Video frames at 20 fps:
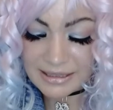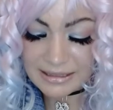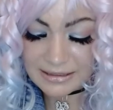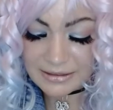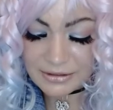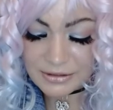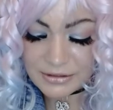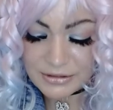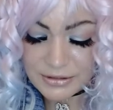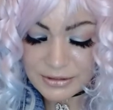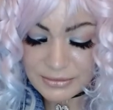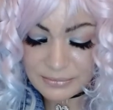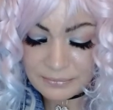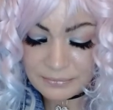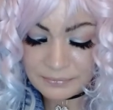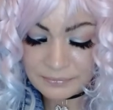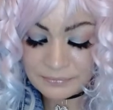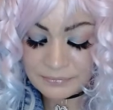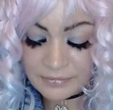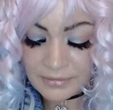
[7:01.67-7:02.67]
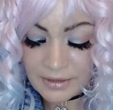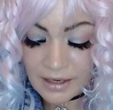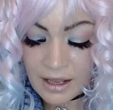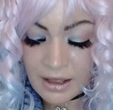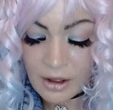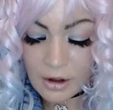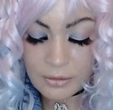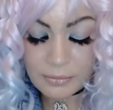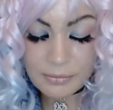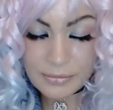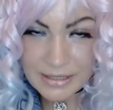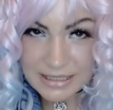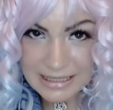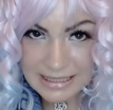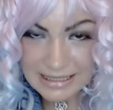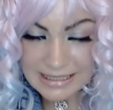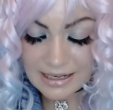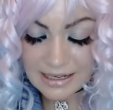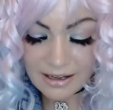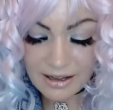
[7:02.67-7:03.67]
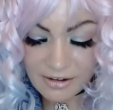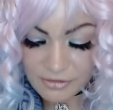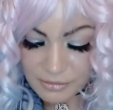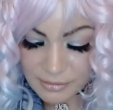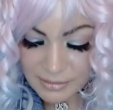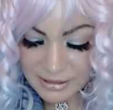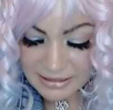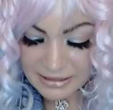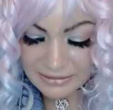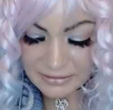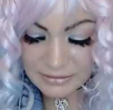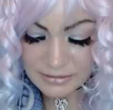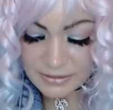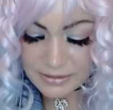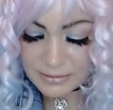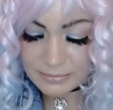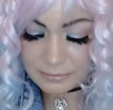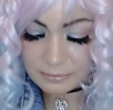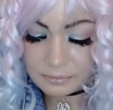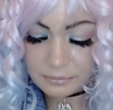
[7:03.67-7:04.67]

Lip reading: leaders, or business and government leaders.